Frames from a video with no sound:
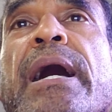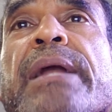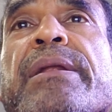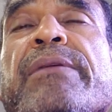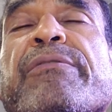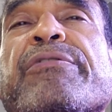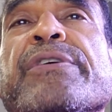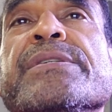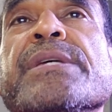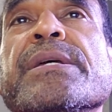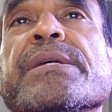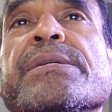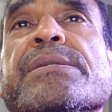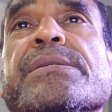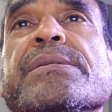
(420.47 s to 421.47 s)
on
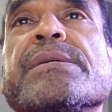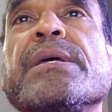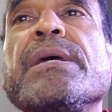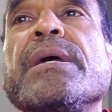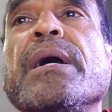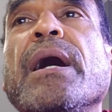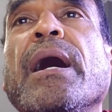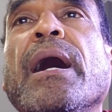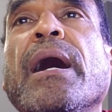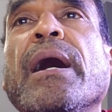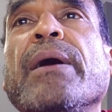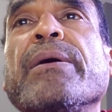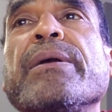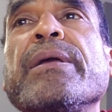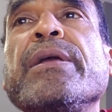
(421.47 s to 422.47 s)
physics
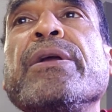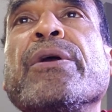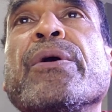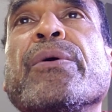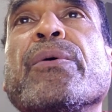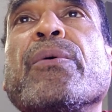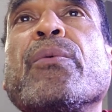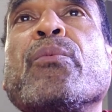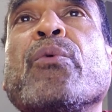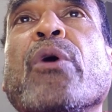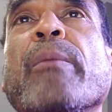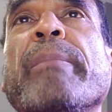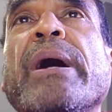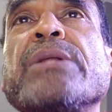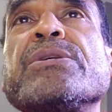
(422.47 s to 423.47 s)
uh, here
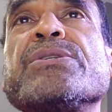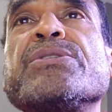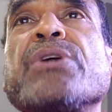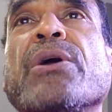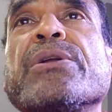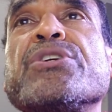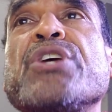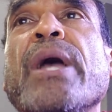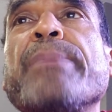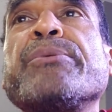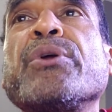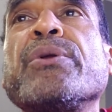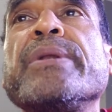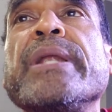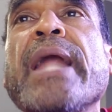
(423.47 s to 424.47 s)
we're about to start
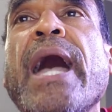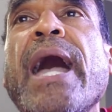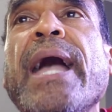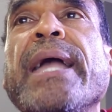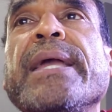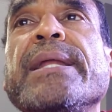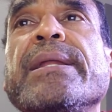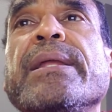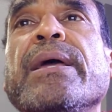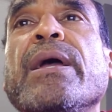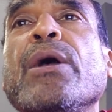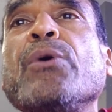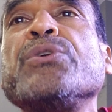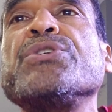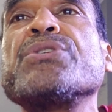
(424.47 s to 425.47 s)
chapter nine,
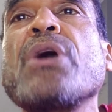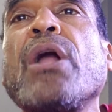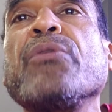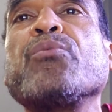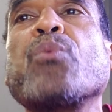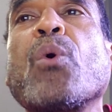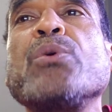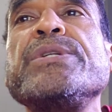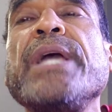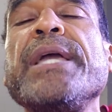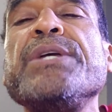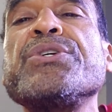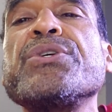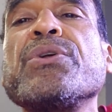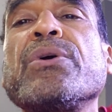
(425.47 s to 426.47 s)
which is called
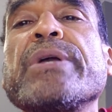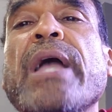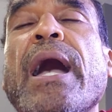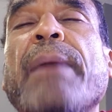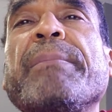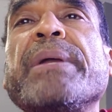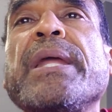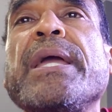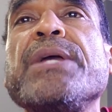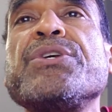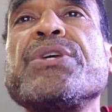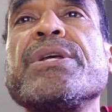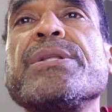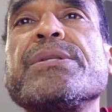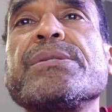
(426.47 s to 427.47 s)
rotational
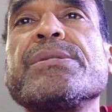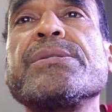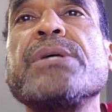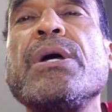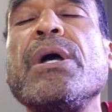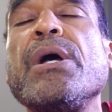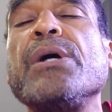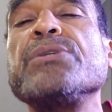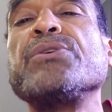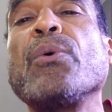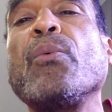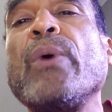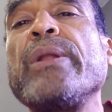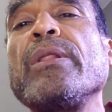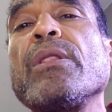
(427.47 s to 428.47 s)
combinations. So
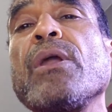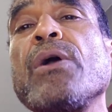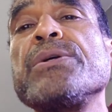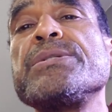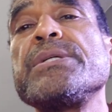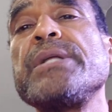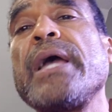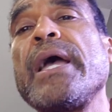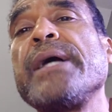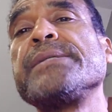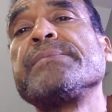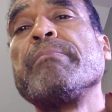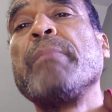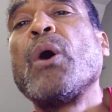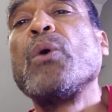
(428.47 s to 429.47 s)
when Larson
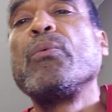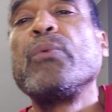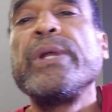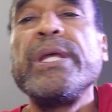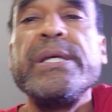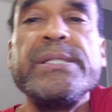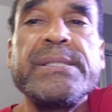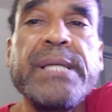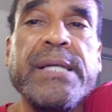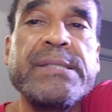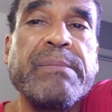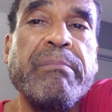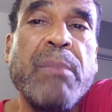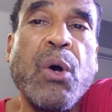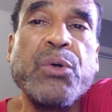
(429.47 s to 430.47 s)
has mo- when he says
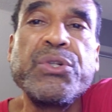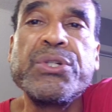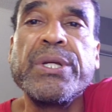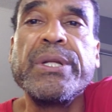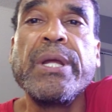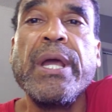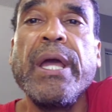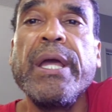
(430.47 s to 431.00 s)
motion,